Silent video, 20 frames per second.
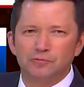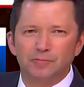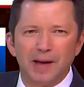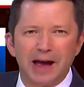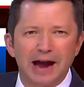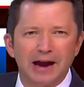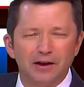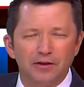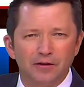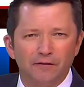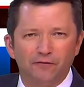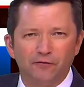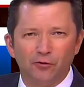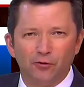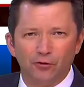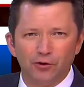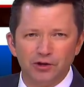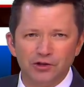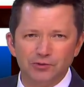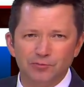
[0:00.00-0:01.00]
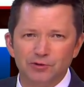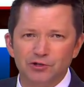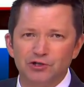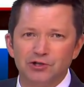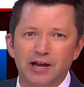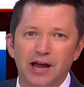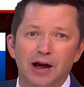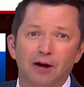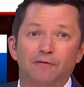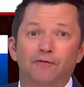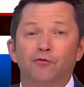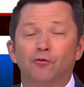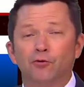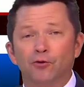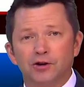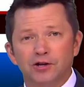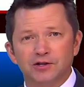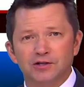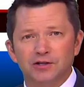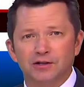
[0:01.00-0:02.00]
back in the 40s, which now
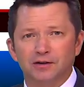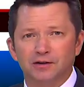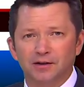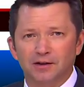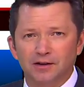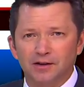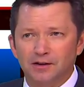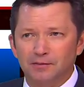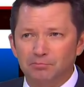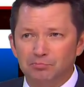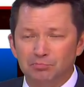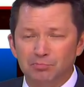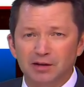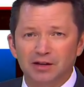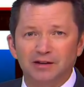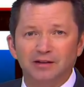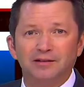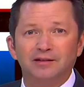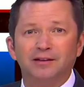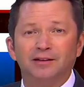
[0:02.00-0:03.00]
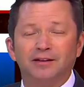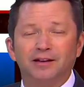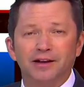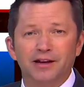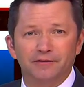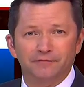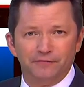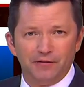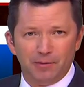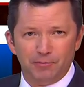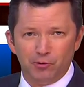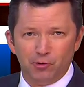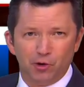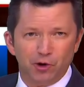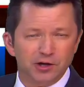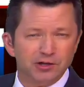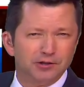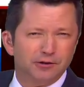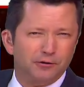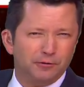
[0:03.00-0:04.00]
40s in mid to late
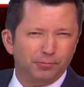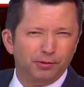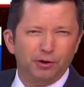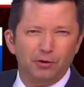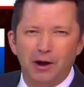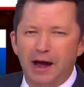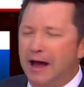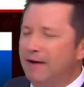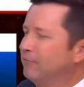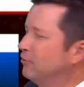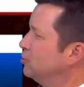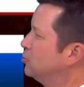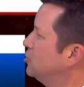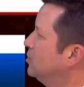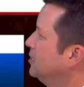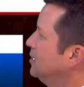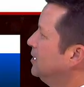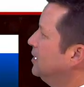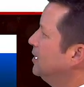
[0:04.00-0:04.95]
February is a little below average.